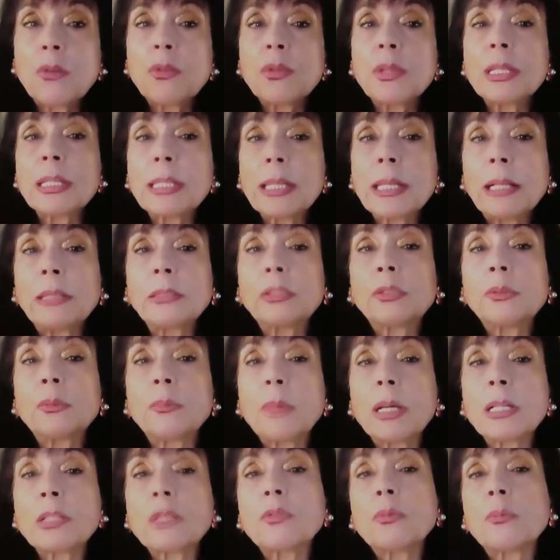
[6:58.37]
of the skeletal
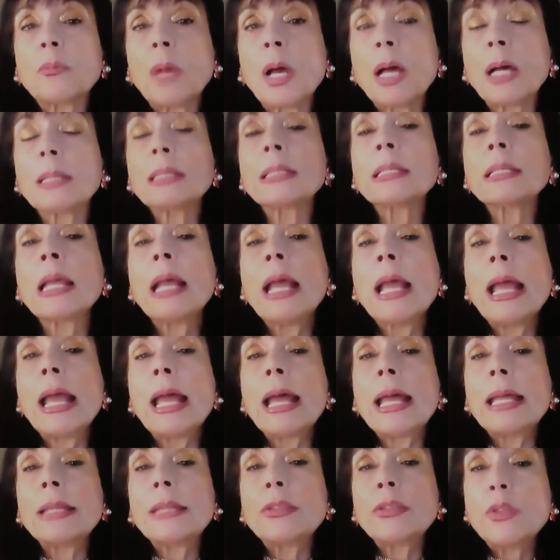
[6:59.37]
muscle mass
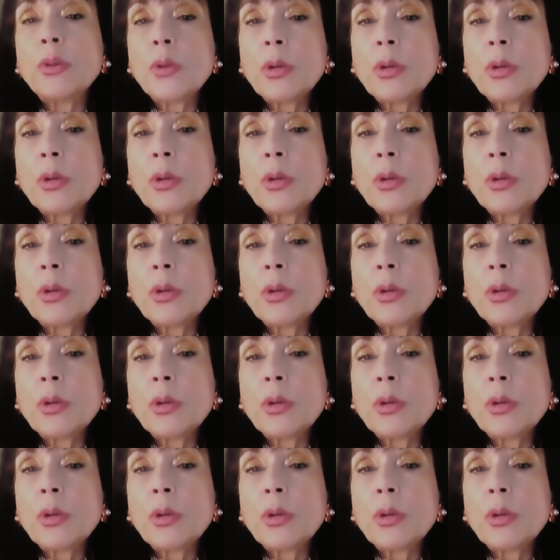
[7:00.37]
at